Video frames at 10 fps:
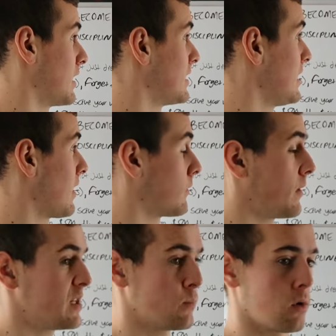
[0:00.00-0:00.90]
what they see on
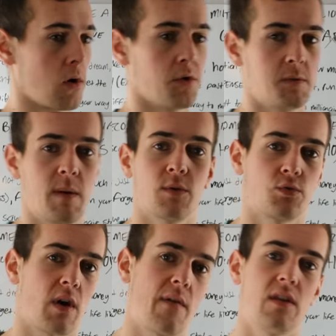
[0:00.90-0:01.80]
Facebook, all these
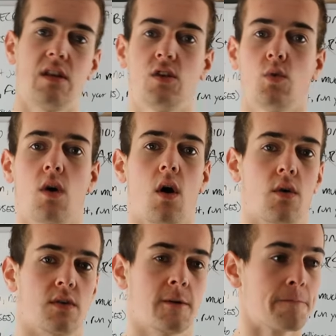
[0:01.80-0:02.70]
people driving these new
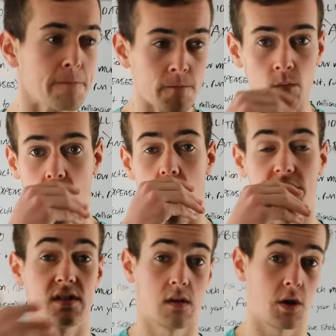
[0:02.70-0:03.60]
cars,
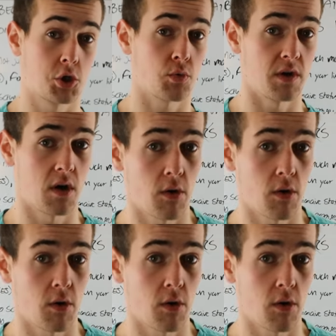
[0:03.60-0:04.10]
all these luxury